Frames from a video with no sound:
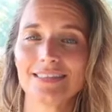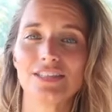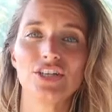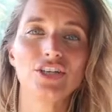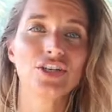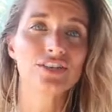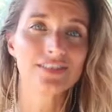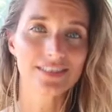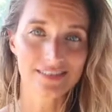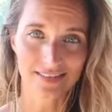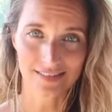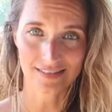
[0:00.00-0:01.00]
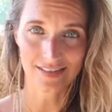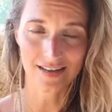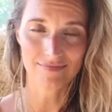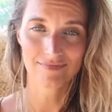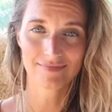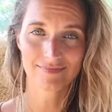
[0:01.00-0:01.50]
the nervous
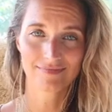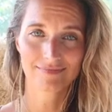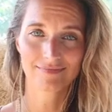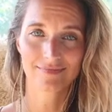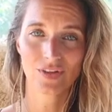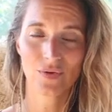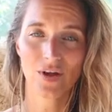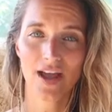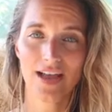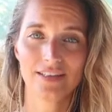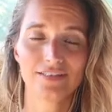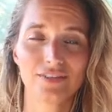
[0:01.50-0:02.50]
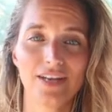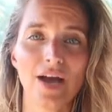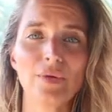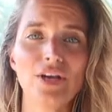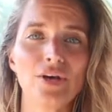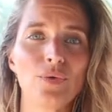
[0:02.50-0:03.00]
system. Okay, so
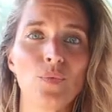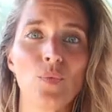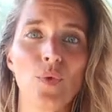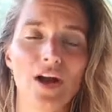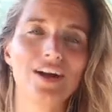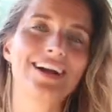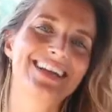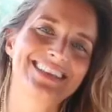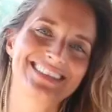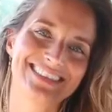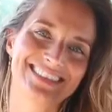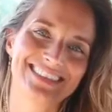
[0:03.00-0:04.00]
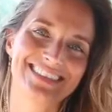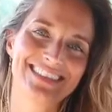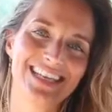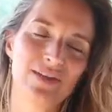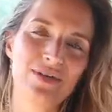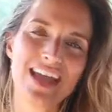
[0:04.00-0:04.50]
now we know where it is.
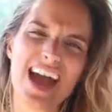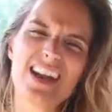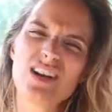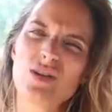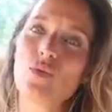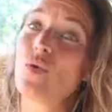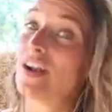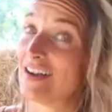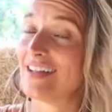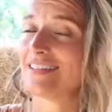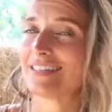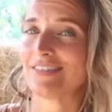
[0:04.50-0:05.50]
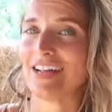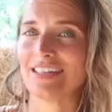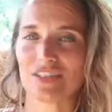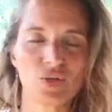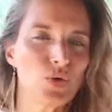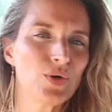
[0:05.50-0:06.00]
And we kind of know what it is, right?
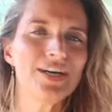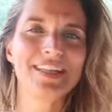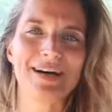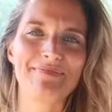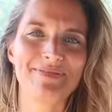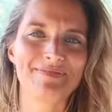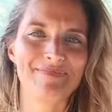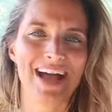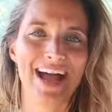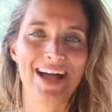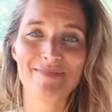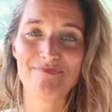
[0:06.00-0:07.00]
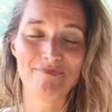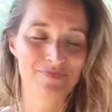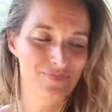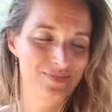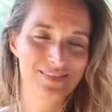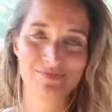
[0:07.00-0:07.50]
It's a coiled up
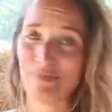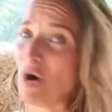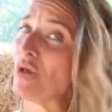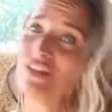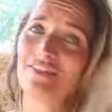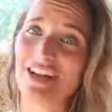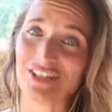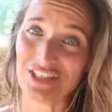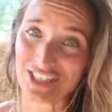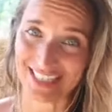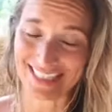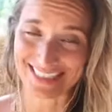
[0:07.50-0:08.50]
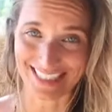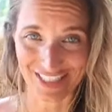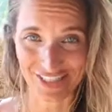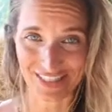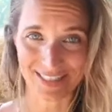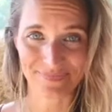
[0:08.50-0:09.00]
ball of energy,
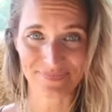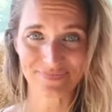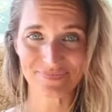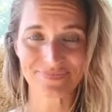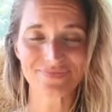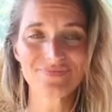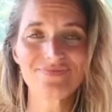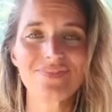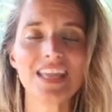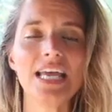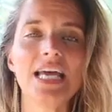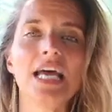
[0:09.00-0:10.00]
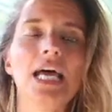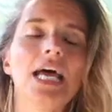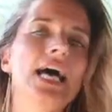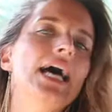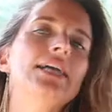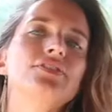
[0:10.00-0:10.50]
essentially.
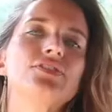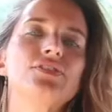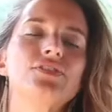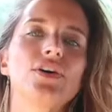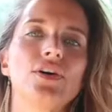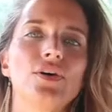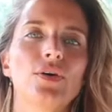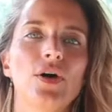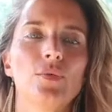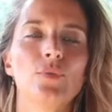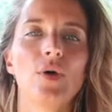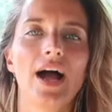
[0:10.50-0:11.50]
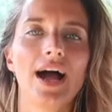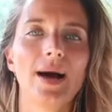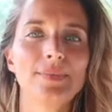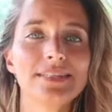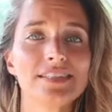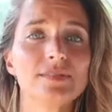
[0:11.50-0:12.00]
And so what
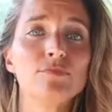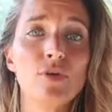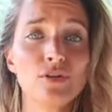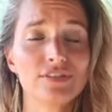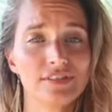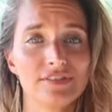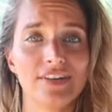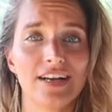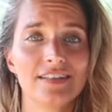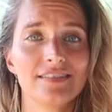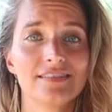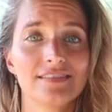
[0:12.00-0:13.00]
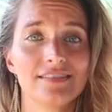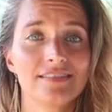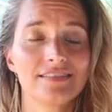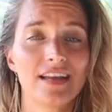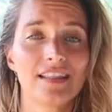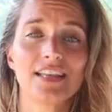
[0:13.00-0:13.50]
happens is, most of
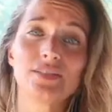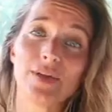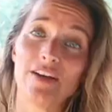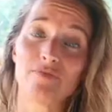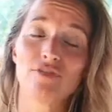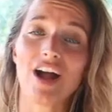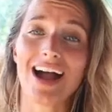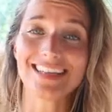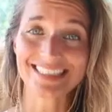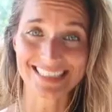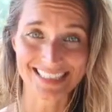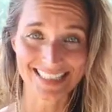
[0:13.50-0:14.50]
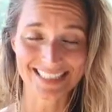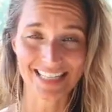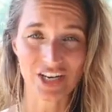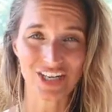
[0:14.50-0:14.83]
us, unless we have practices that are